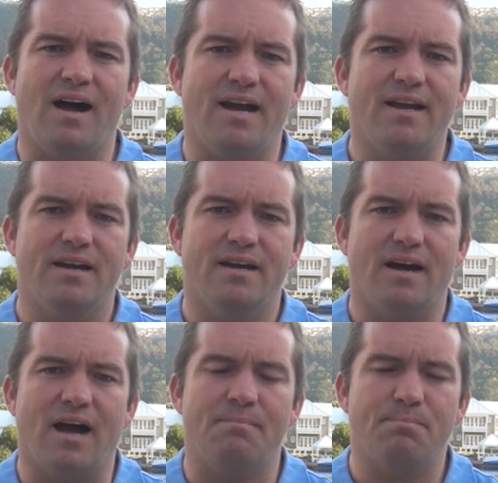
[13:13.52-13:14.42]
I
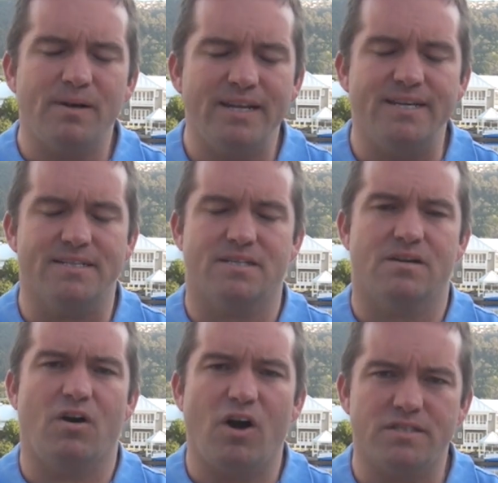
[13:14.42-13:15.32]
please
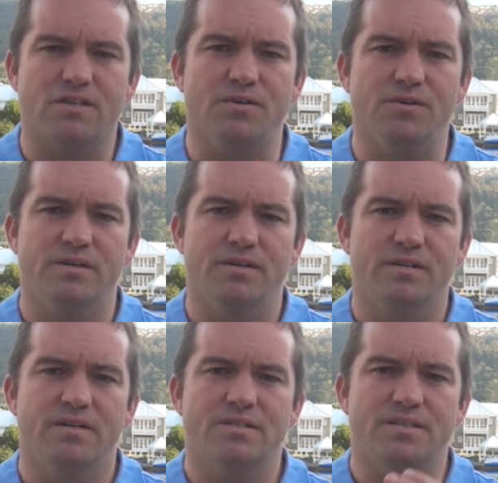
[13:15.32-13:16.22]
ask you
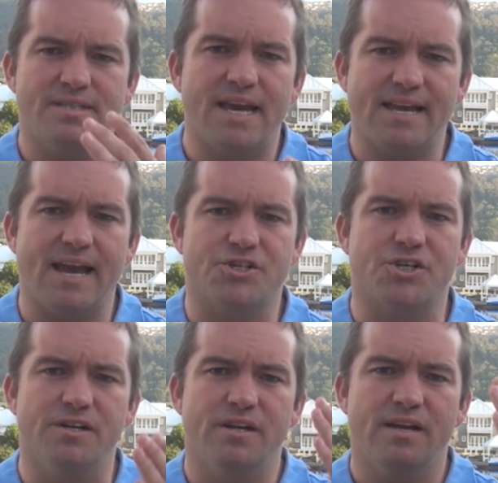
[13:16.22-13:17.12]
to take
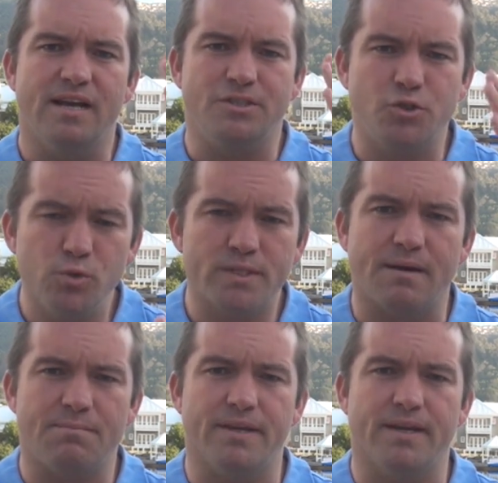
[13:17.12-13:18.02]
action and do
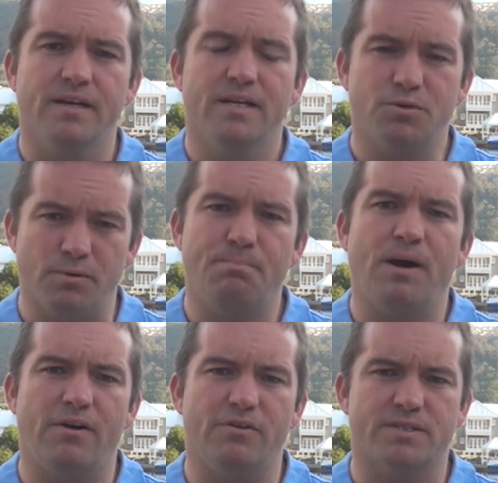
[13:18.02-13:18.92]
something to
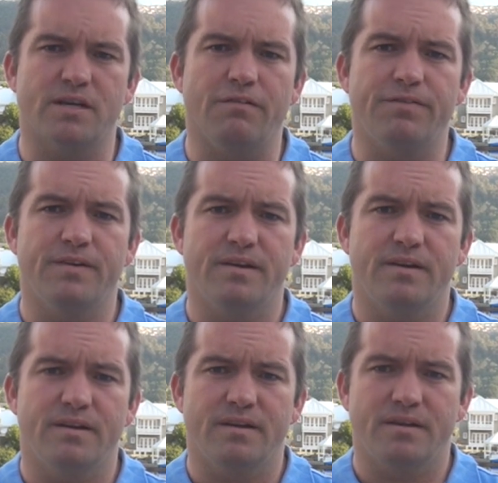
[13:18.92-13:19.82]
empower yourself
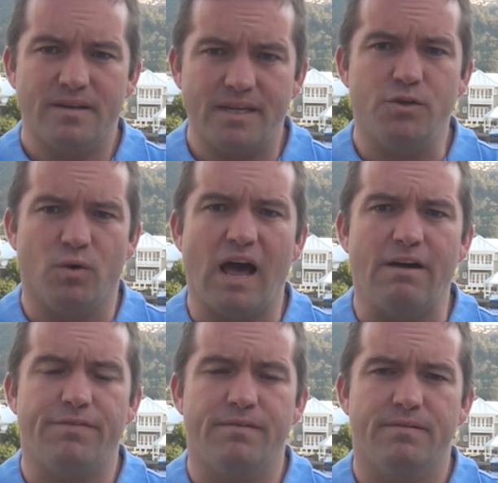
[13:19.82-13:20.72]
in your
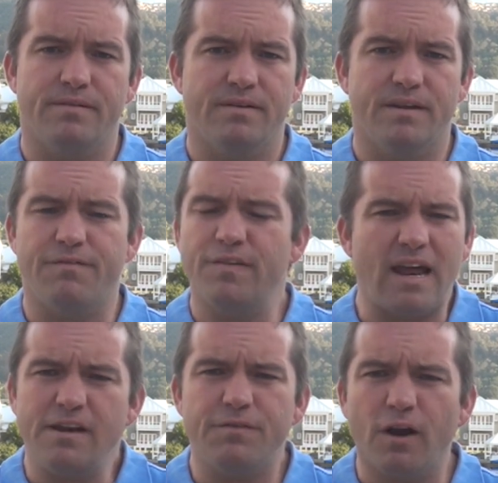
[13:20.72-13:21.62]
life. If
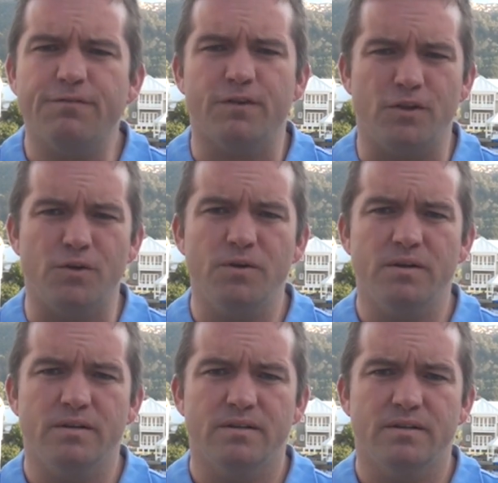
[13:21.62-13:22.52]
not for you,
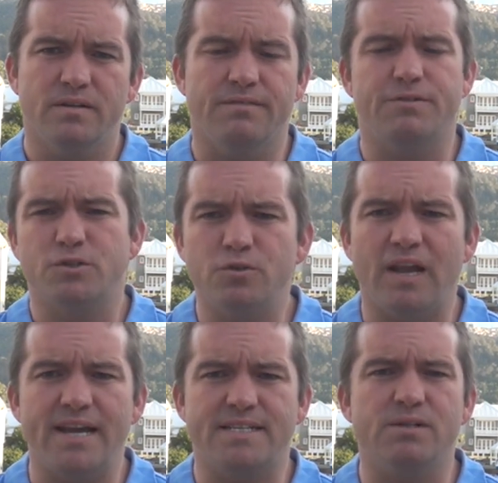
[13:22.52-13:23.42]
if you're too
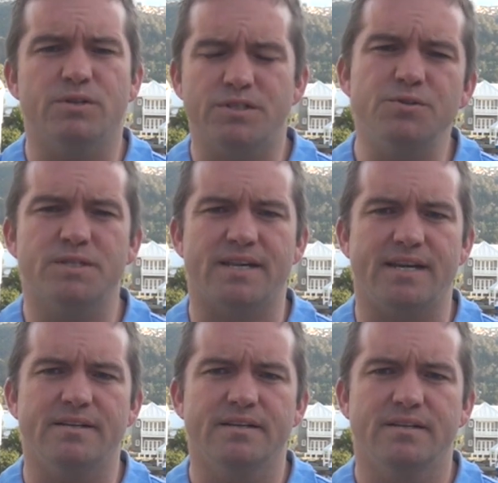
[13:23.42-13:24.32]
lazy or too
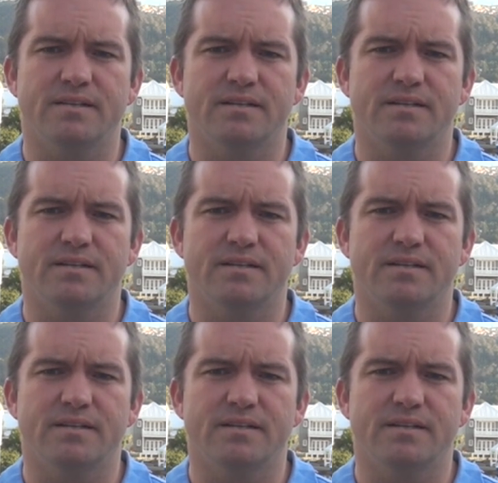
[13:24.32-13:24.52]
scared,